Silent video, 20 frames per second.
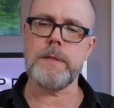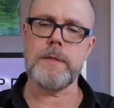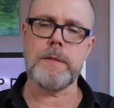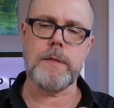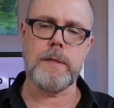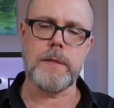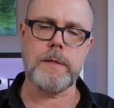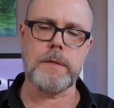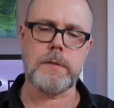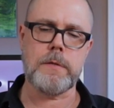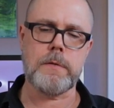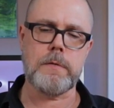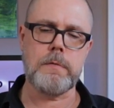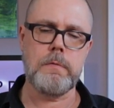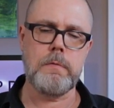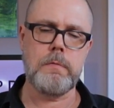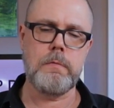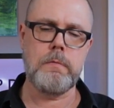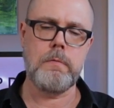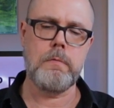into this,
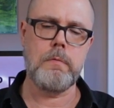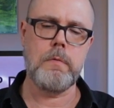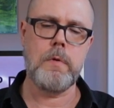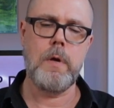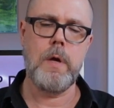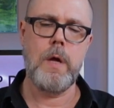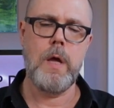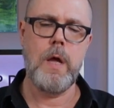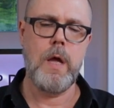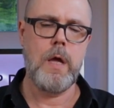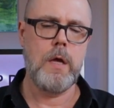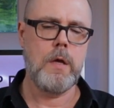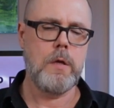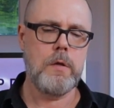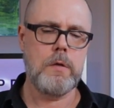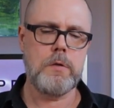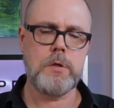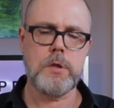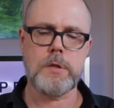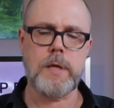
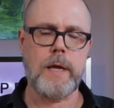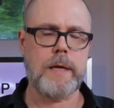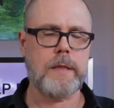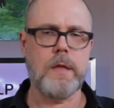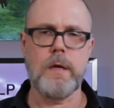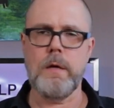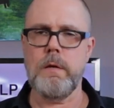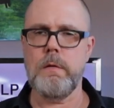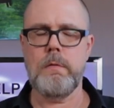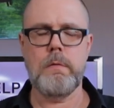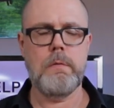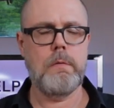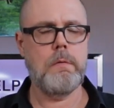just like the